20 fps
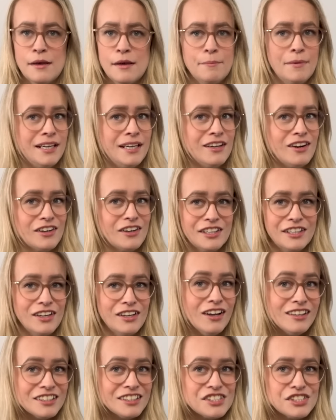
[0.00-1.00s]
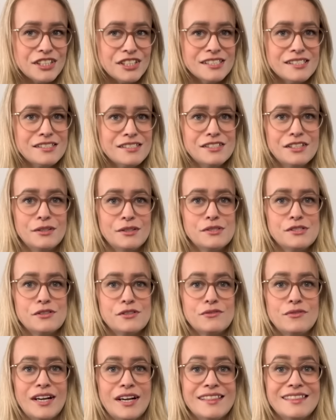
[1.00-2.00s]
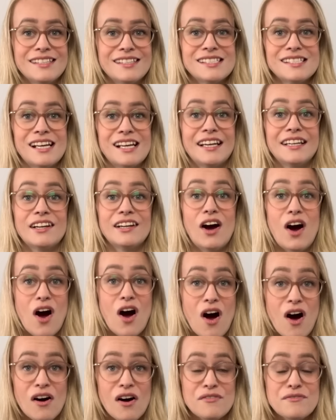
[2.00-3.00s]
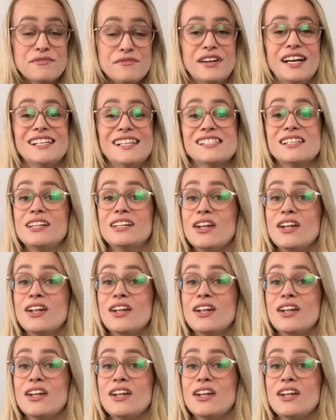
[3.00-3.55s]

Many archaeologists used to write the site off as a